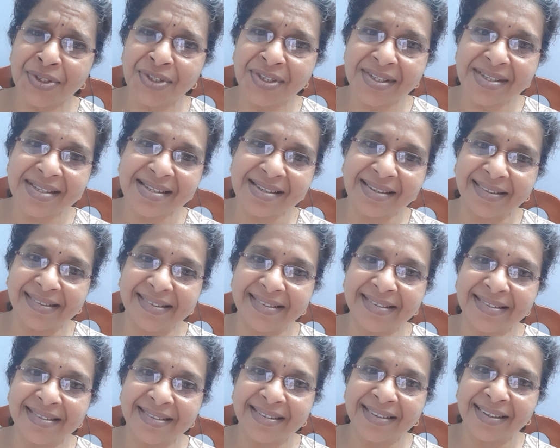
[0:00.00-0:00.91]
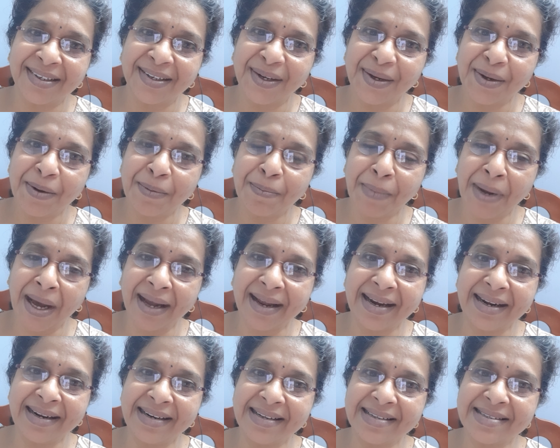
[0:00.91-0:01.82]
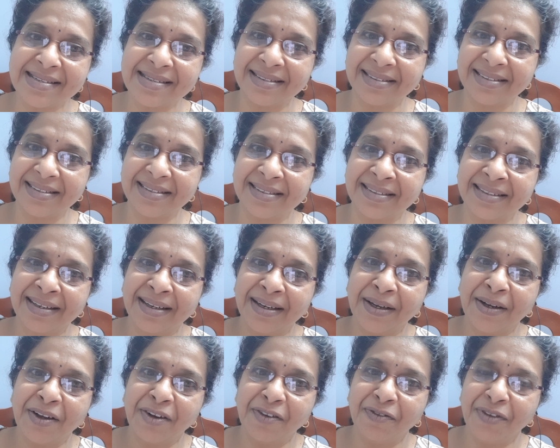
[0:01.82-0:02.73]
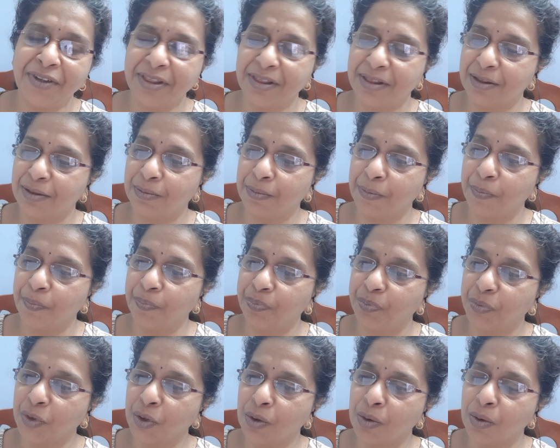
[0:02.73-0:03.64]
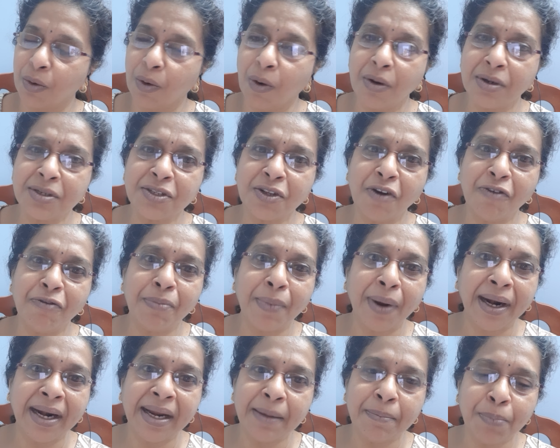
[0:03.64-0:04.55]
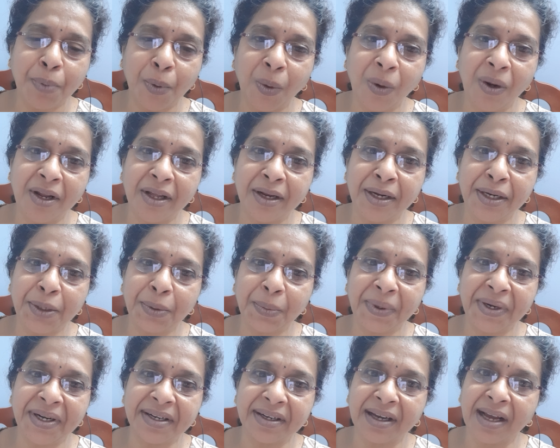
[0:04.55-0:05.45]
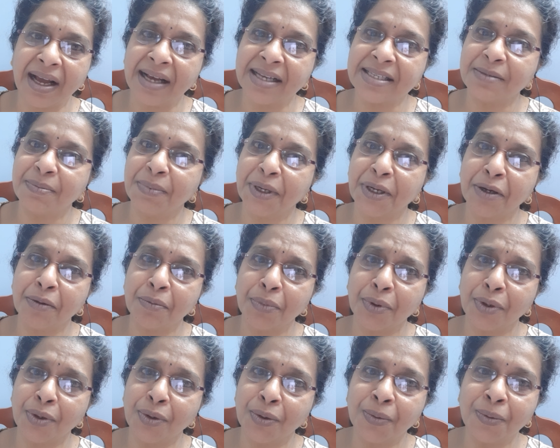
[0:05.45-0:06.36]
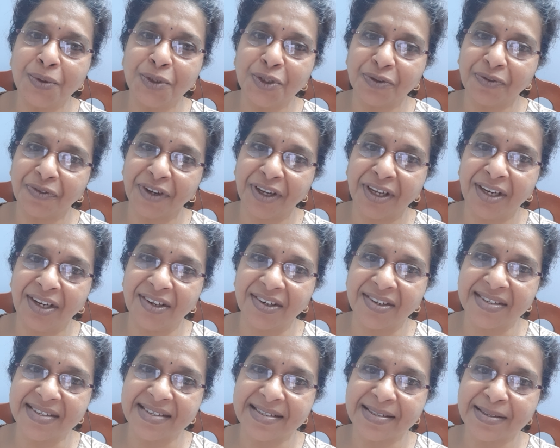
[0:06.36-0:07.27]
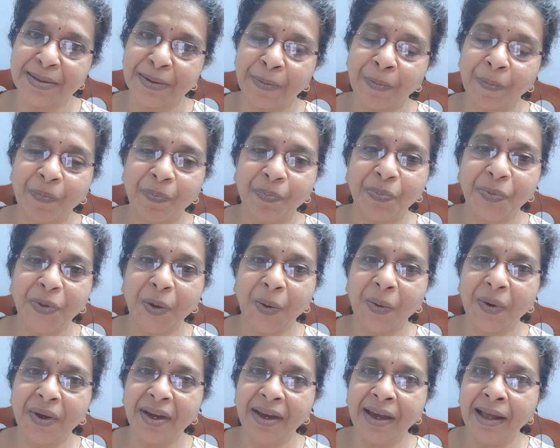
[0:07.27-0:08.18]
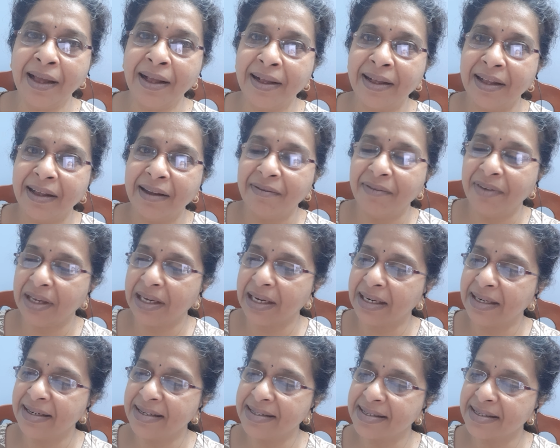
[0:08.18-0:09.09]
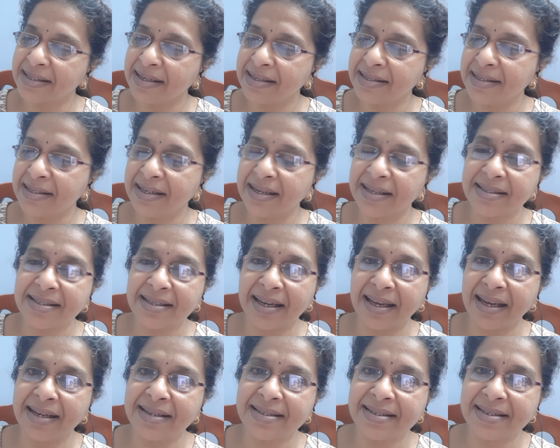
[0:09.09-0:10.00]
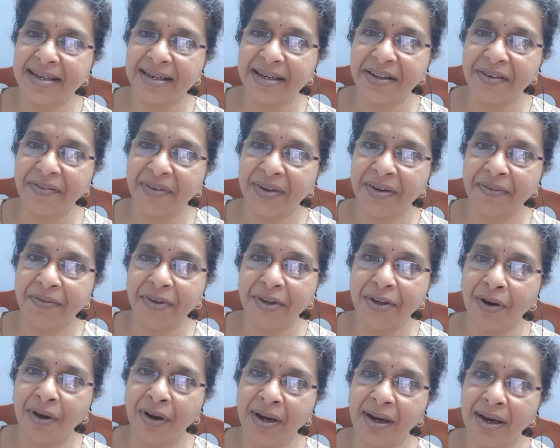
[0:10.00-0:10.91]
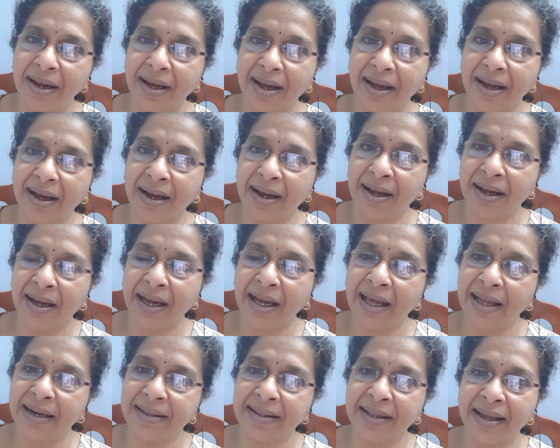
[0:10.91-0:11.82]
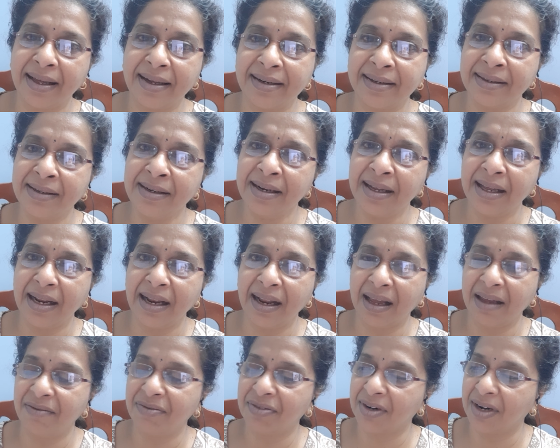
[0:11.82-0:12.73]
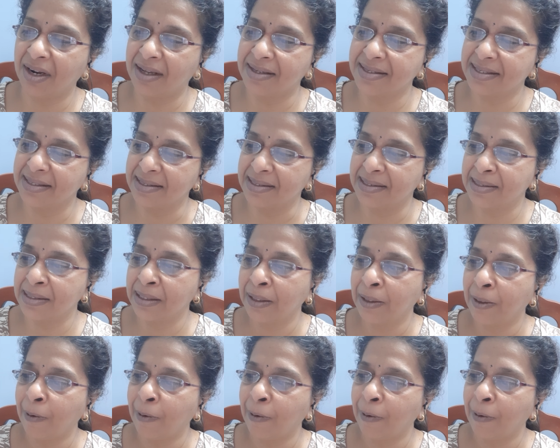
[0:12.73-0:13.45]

research, market research with crores of money pooled into it has become huge failures. Okay, we can discuss it as a case study when we all are there in live classes.